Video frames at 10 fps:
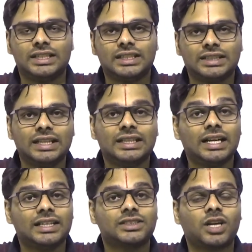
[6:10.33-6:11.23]
then
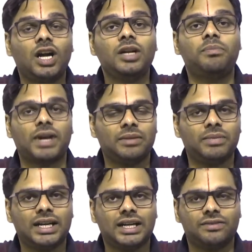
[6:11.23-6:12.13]
that is called
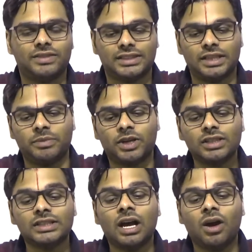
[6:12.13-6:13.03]
primary deficit, because